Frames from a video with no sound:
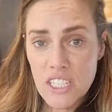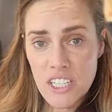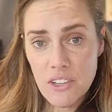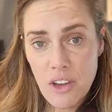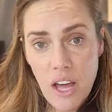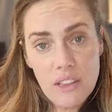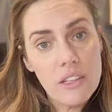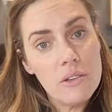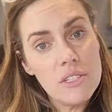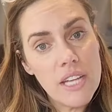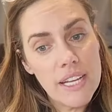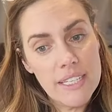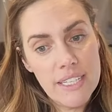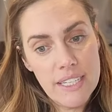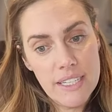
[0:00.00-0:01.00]
you got those
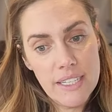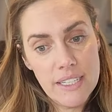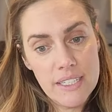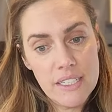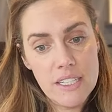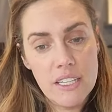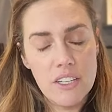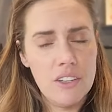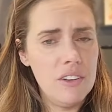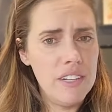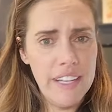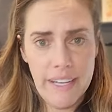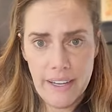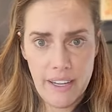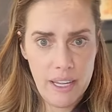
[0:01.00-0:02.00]
ideas, you don't
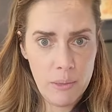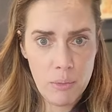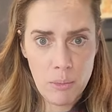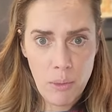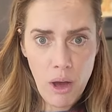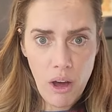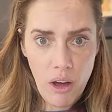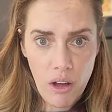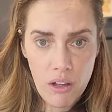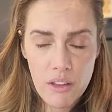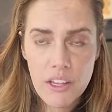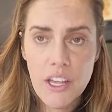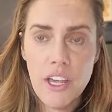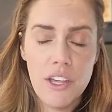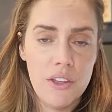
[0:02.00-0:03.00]
need to keep them all.
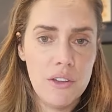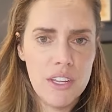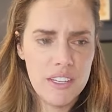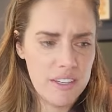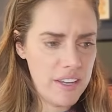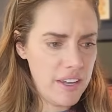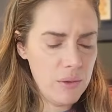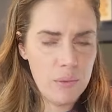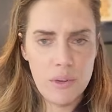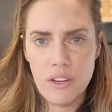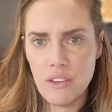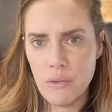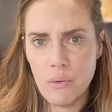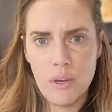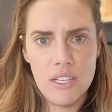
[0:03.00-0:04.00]
You can get rid of
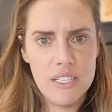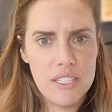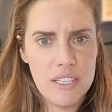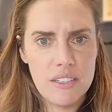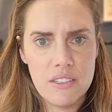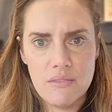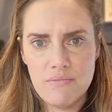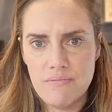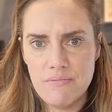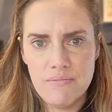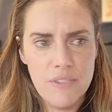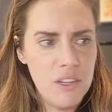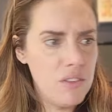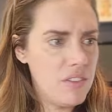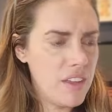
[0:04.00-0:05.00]
the ones that
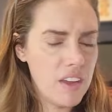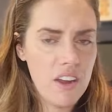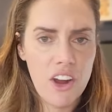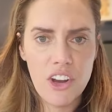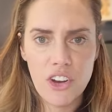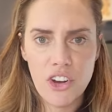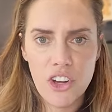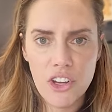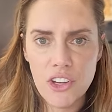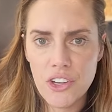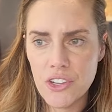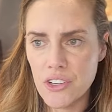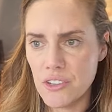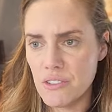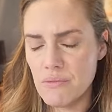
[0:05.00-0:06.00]
you think aren't
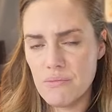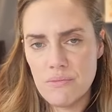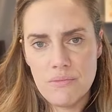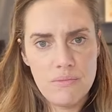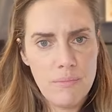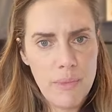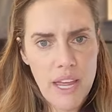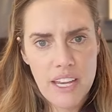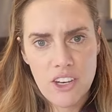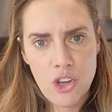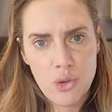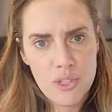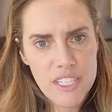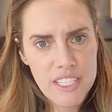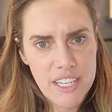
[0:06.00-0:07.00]
good or make
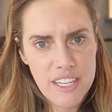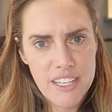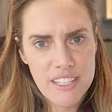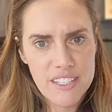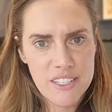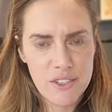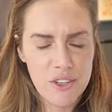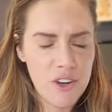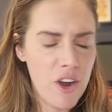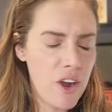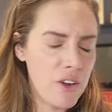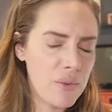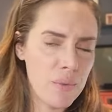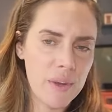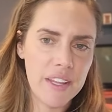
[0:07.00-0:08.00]
no sense or
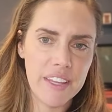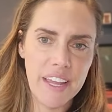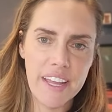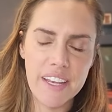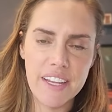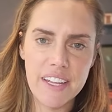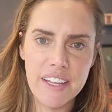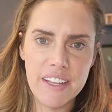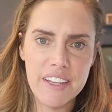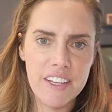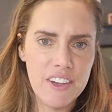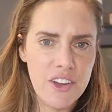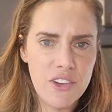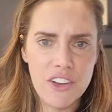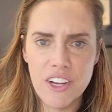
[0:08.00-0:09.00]
aren't related. You
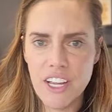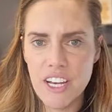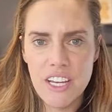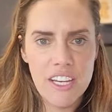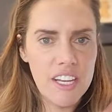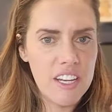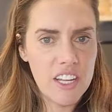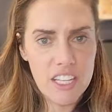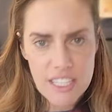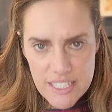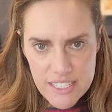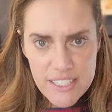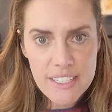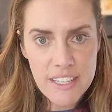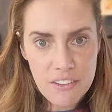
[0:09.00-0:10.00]
know, you're going to need to
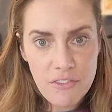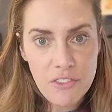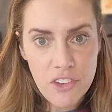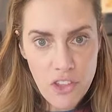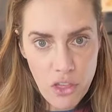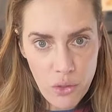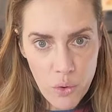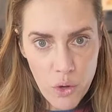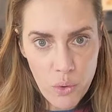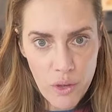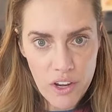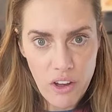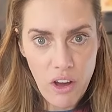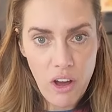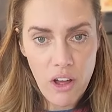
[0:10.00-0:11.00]
sift through it
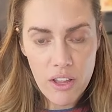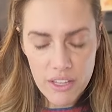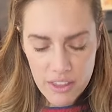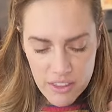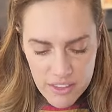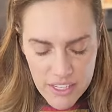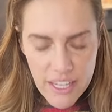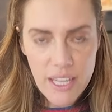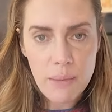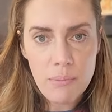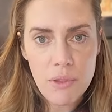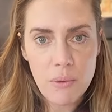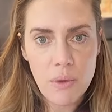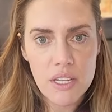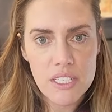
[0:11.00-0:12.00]
all and keep
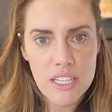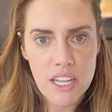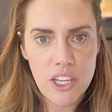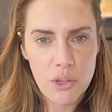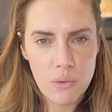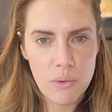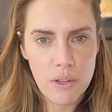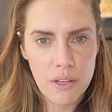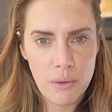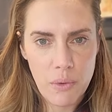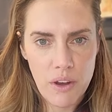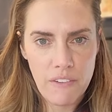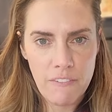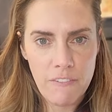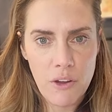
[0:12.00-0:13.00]
the ones that you really
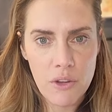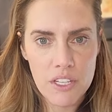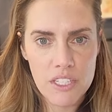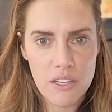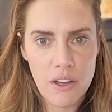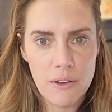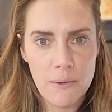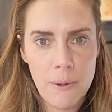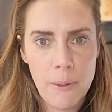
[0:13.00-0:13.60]
want to focus on.